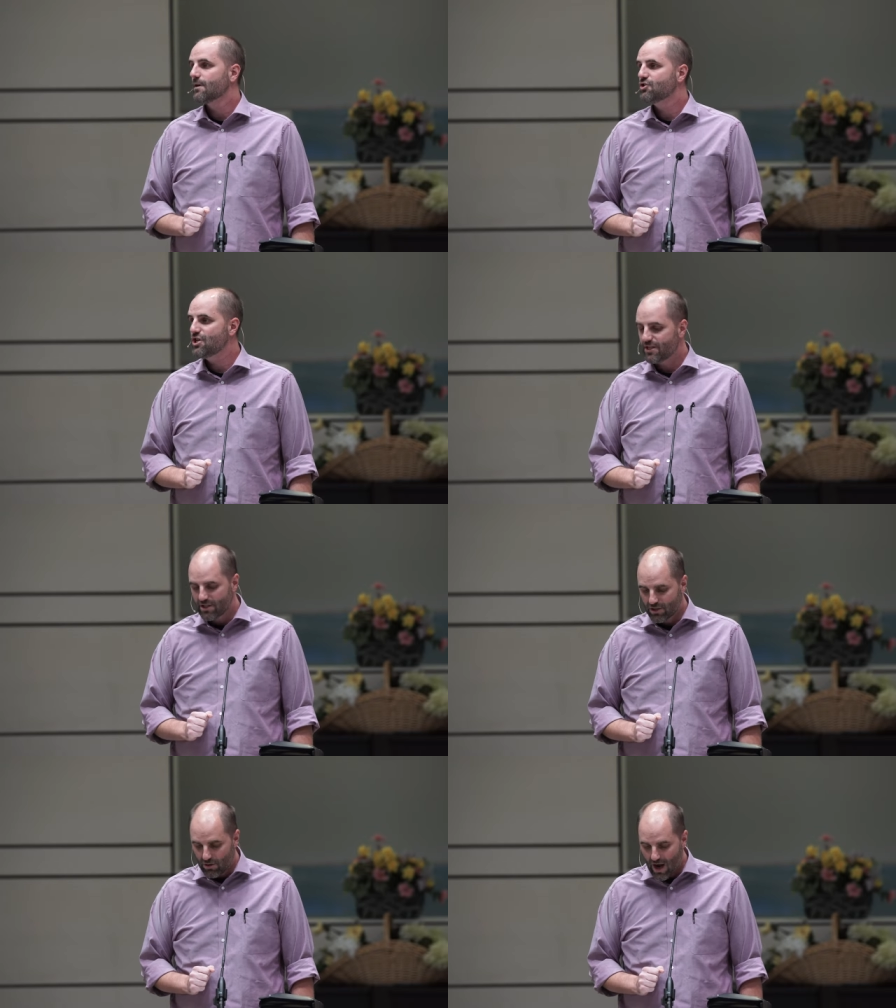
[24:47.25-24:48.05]

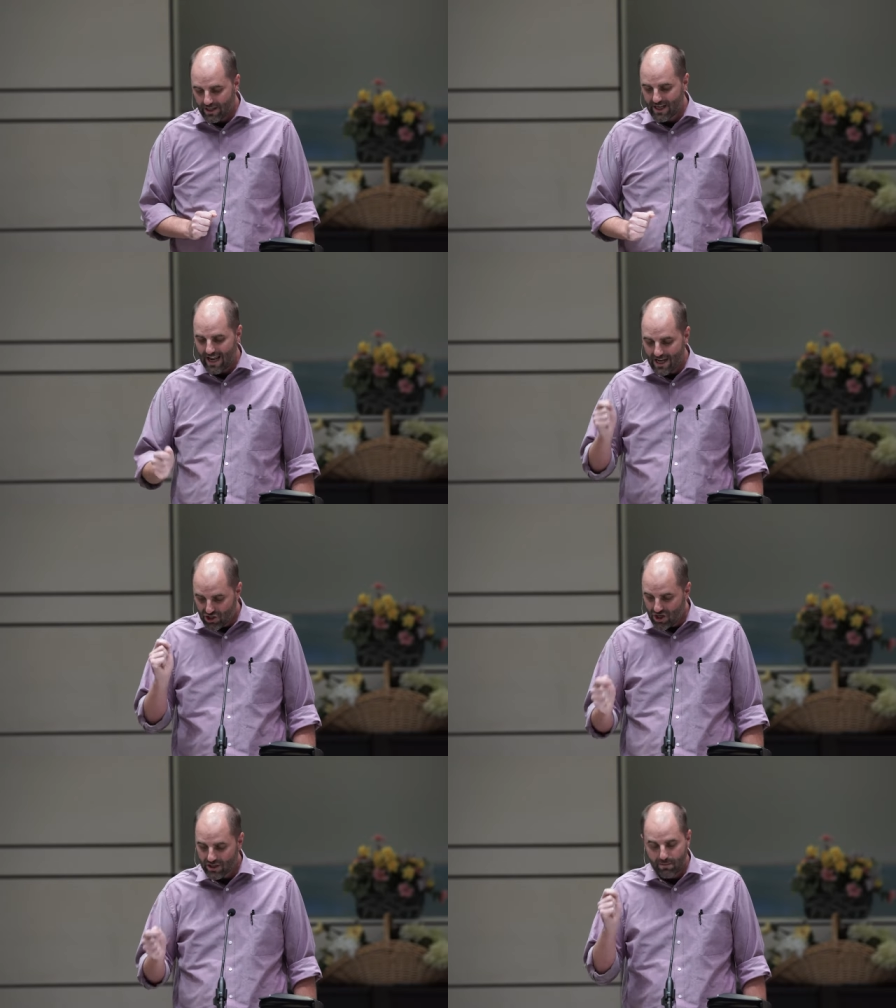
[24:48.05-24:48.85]
Jesus Christ. And it
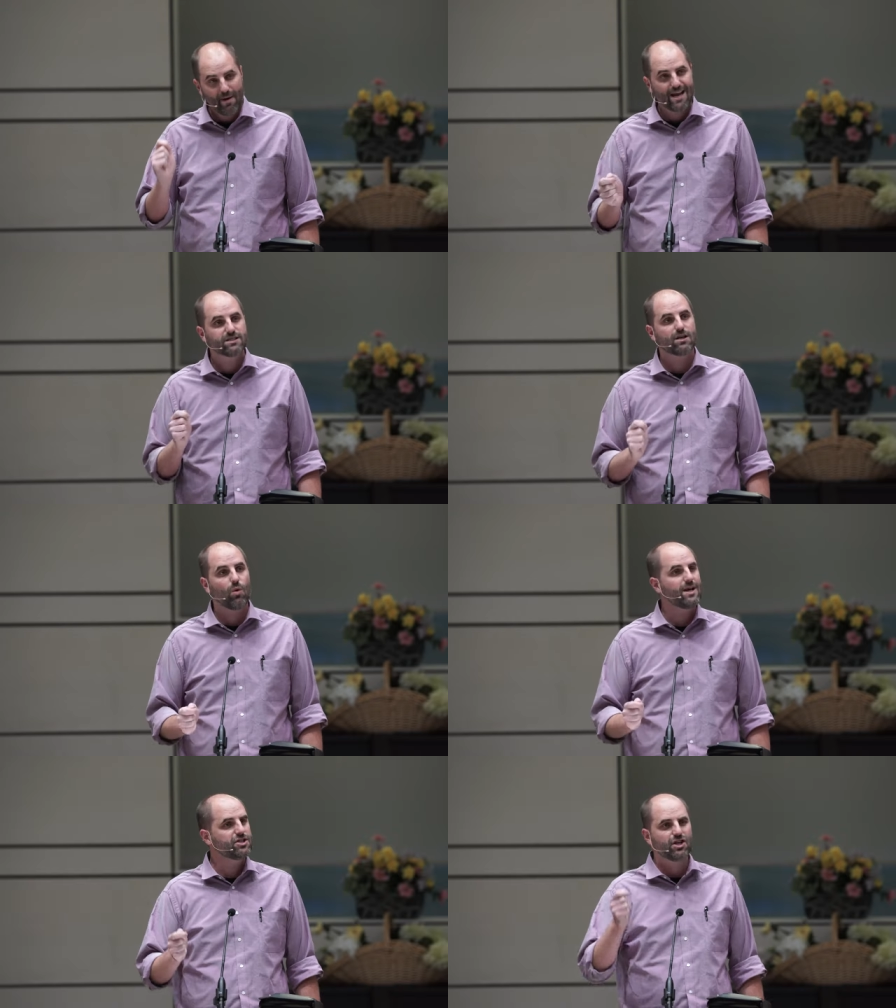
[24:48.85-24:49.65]
just begs the
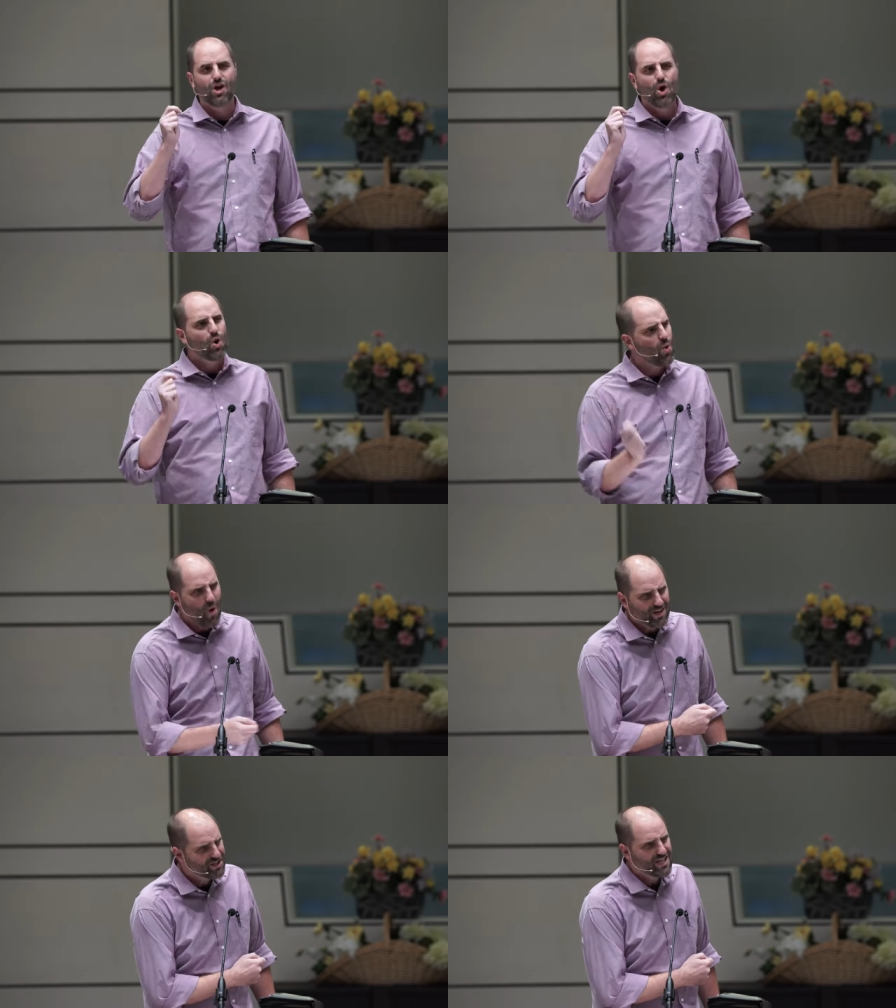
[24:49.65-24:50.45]
question who
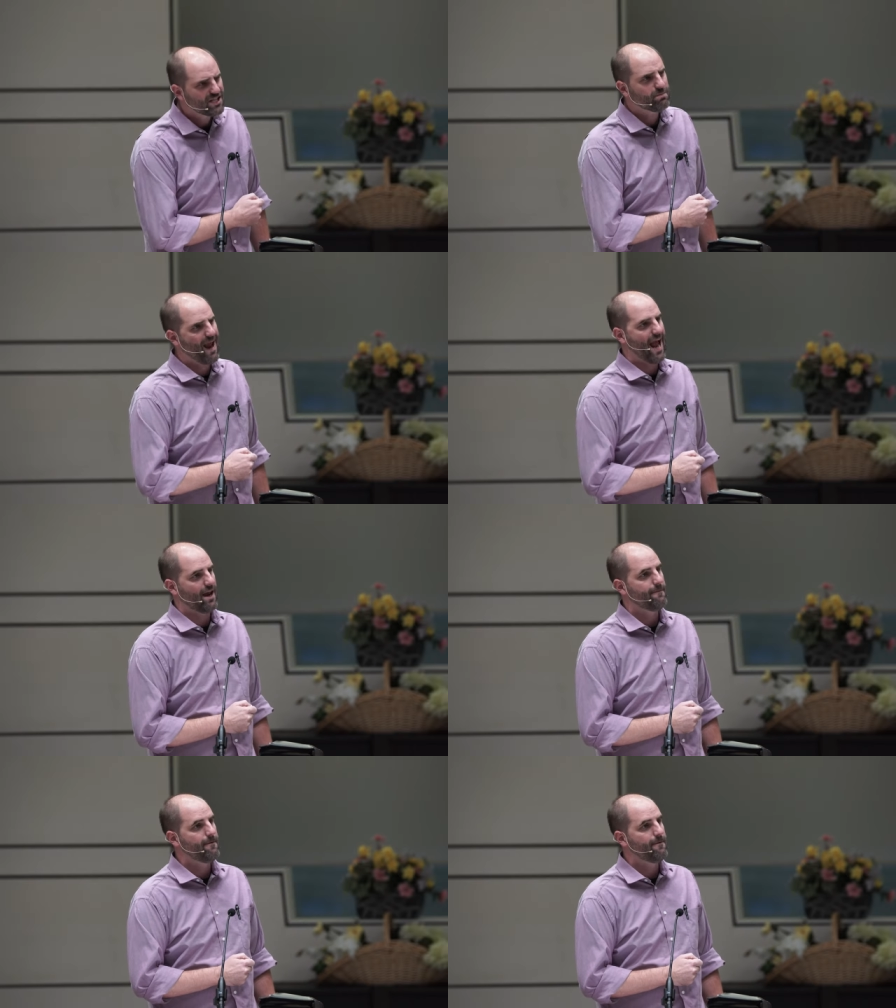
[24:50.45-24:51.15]
was this man?